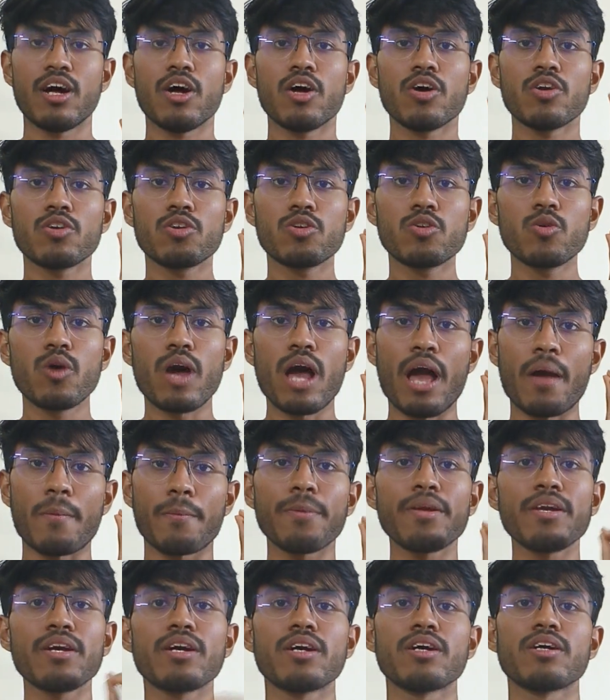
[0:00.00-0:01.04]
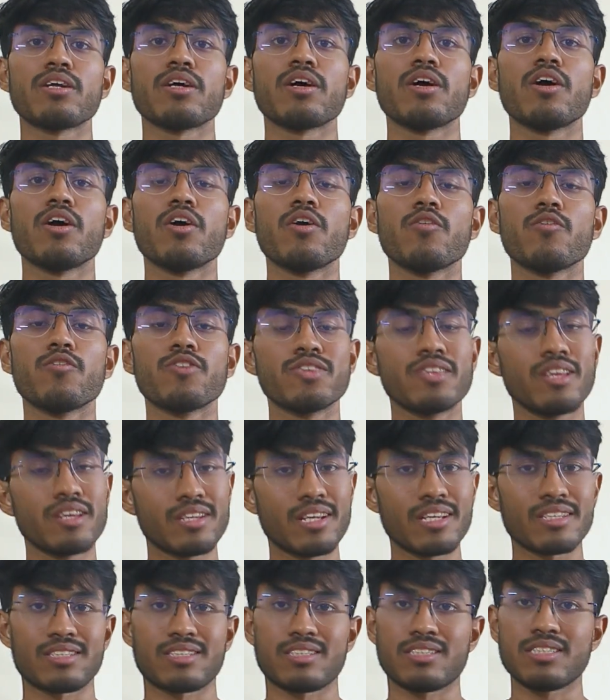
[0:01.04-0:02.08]
to appear with the
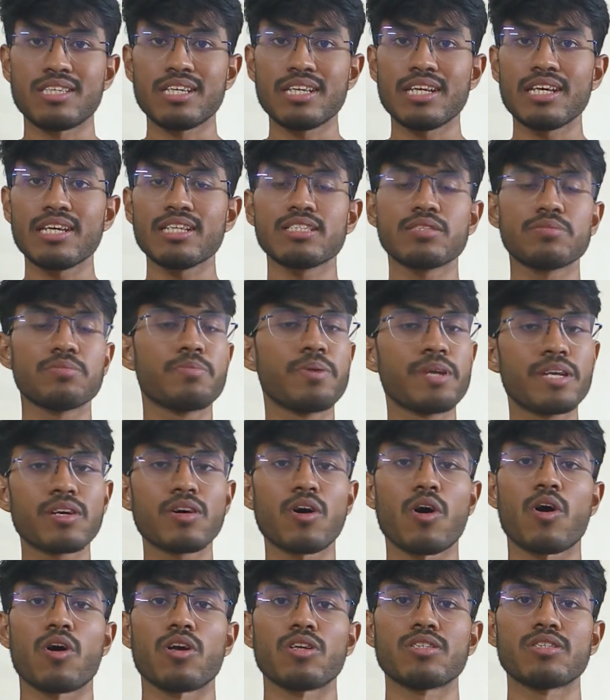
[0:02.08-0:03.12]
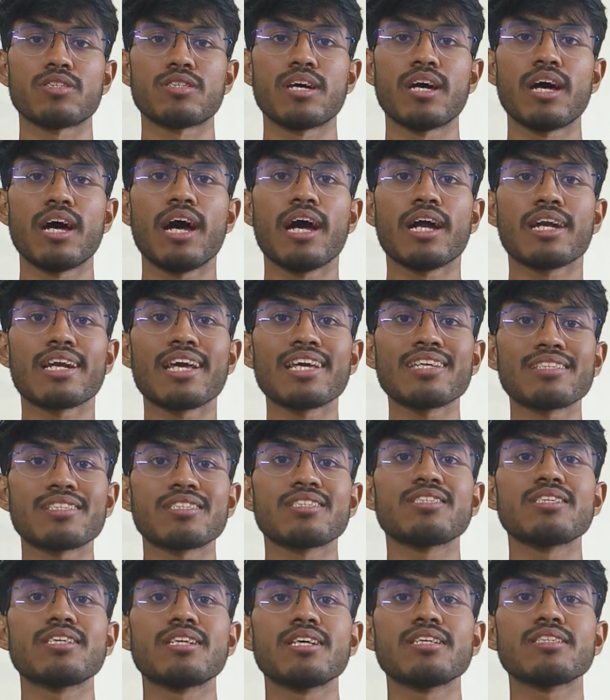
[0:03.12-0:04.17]
test series because test
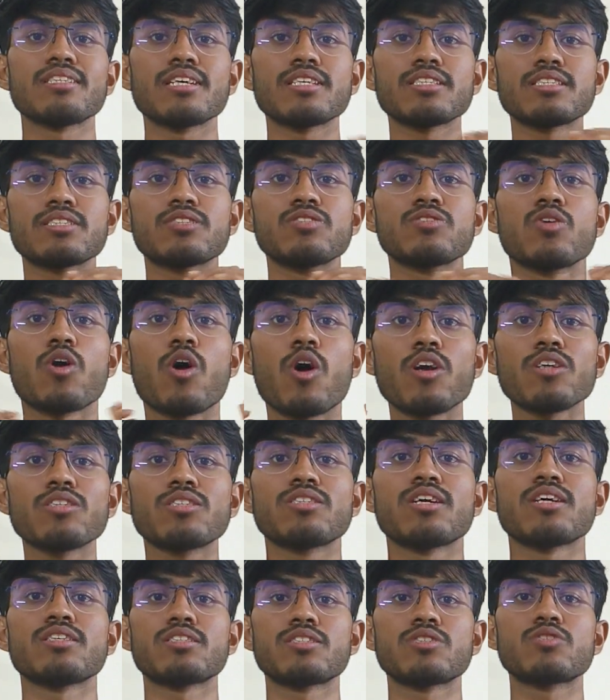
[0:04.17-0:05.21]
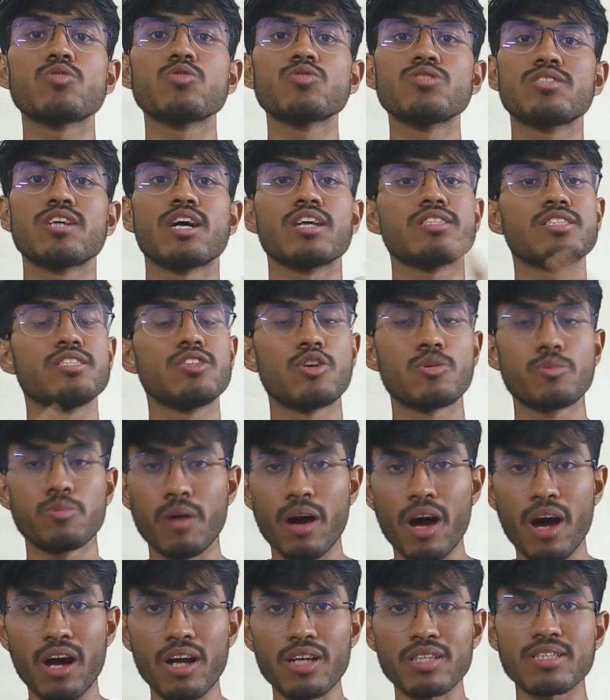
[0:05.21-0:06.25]
series is not just to judge your
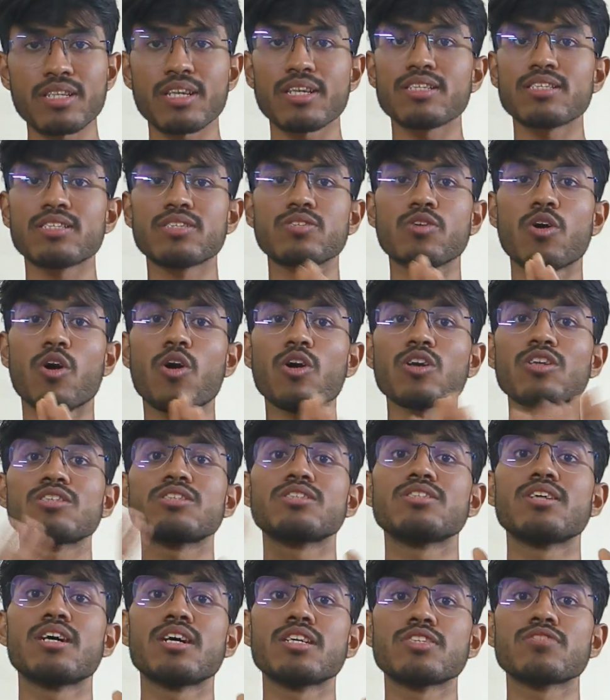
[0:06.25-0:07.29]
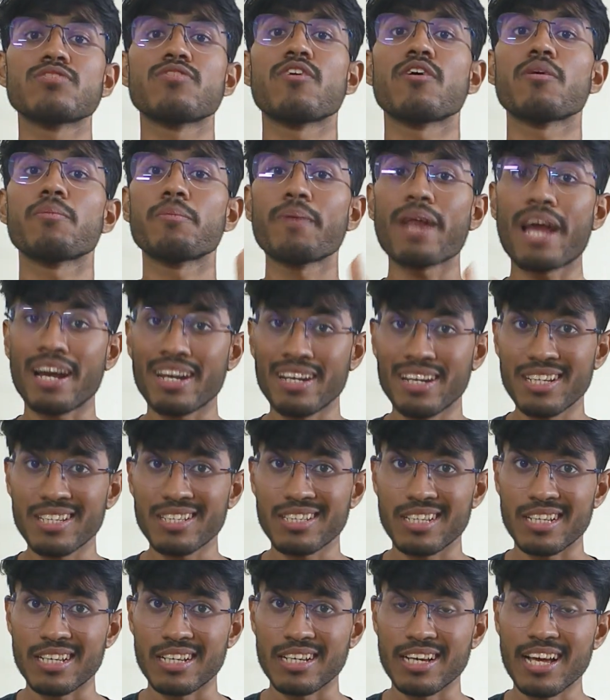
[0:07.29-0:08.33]
marks, is not just for practicing.
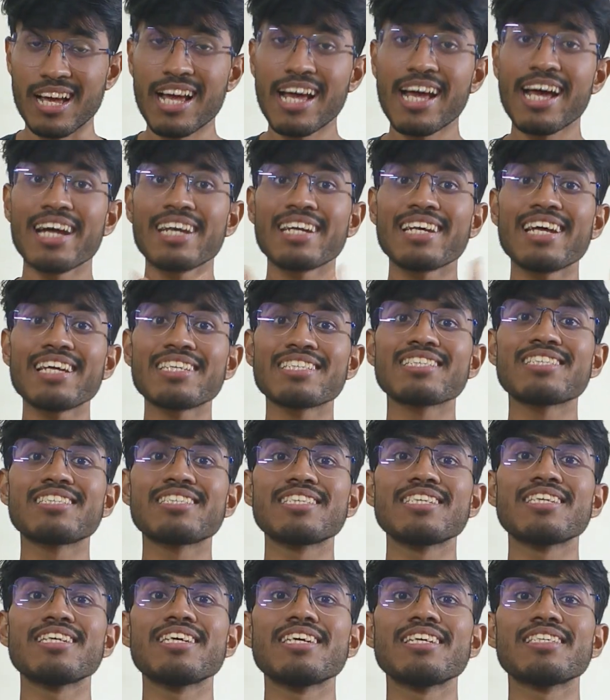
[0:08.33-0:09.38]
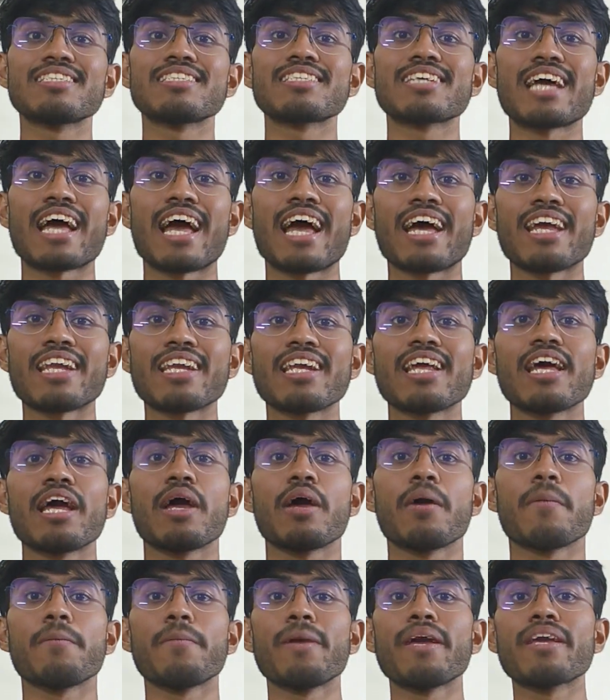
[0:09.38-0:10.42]
Test series can
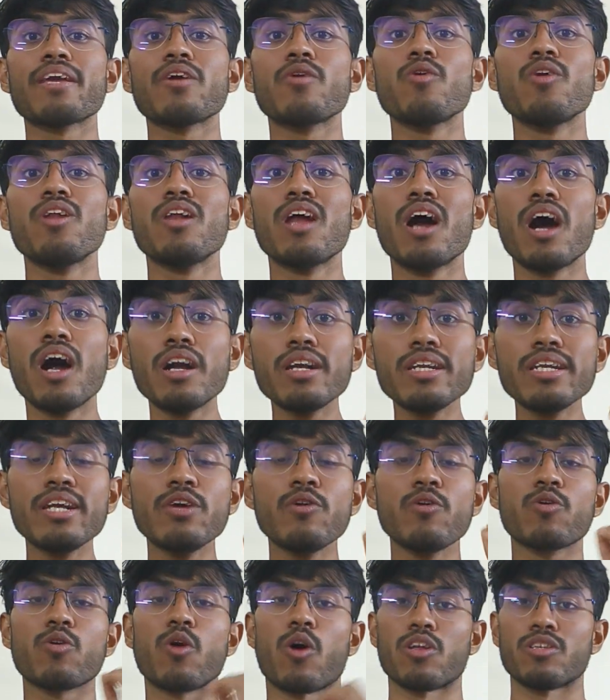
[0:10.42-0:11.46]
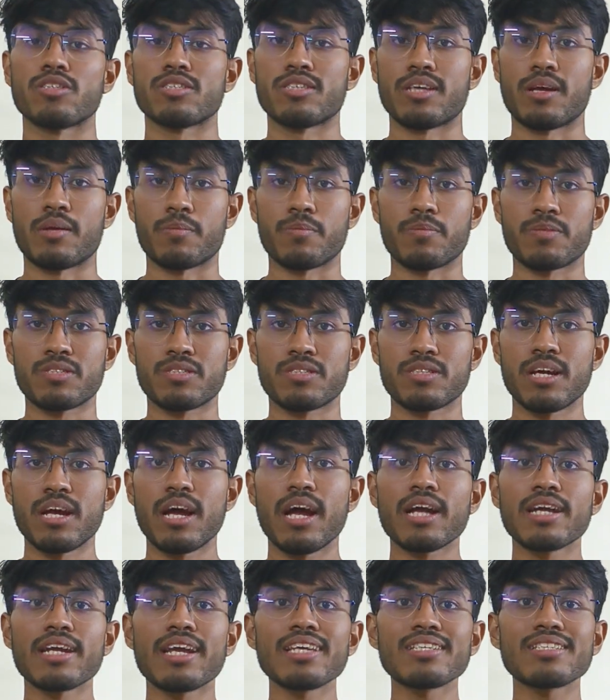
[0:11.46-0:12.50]
make you learn new concepts.
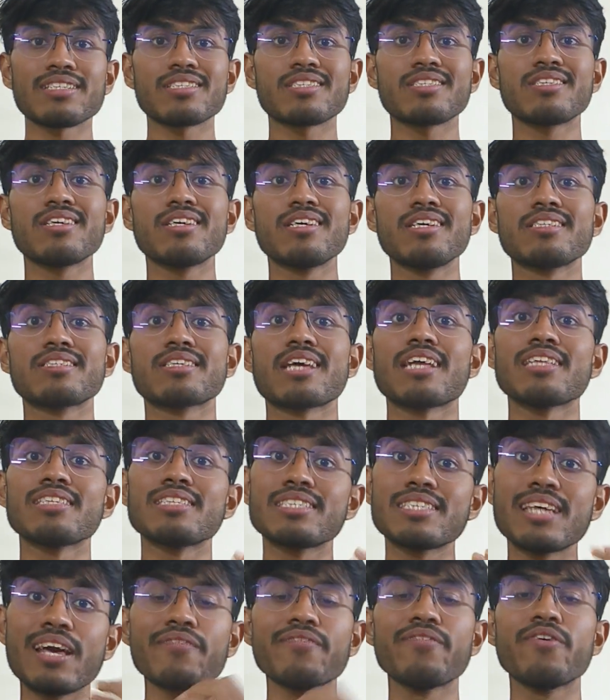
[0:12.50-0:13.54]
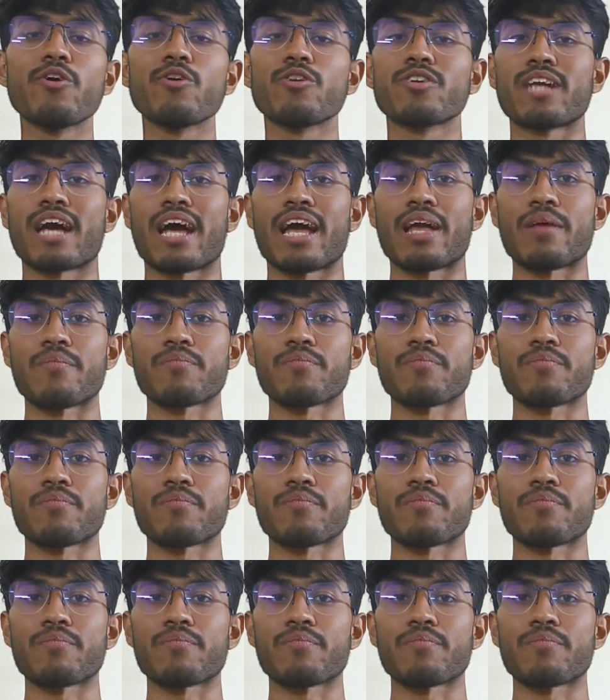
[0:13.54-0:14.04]
Test series can save your time.